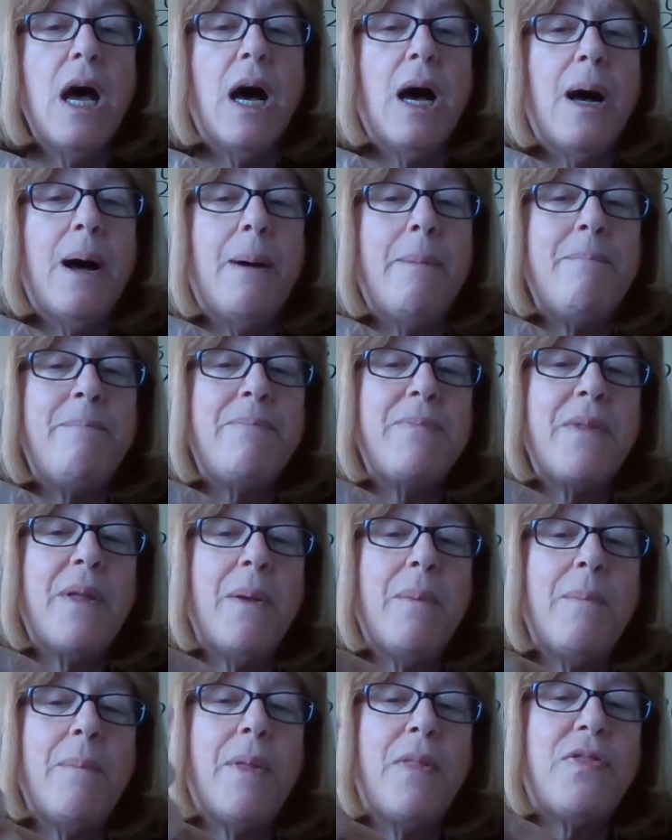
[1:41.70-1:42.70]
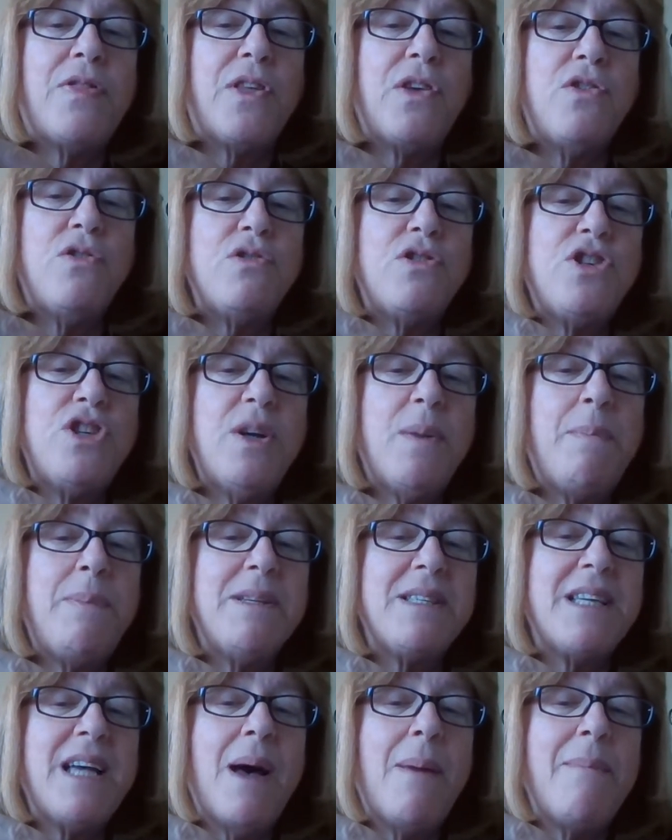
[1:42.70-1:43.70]
Um, your ship
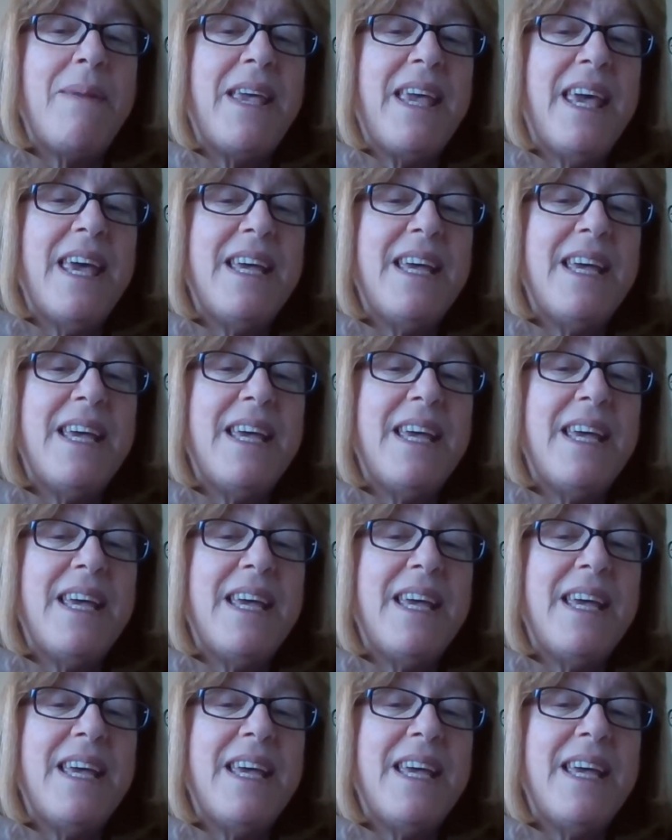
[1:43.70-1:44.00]
is coming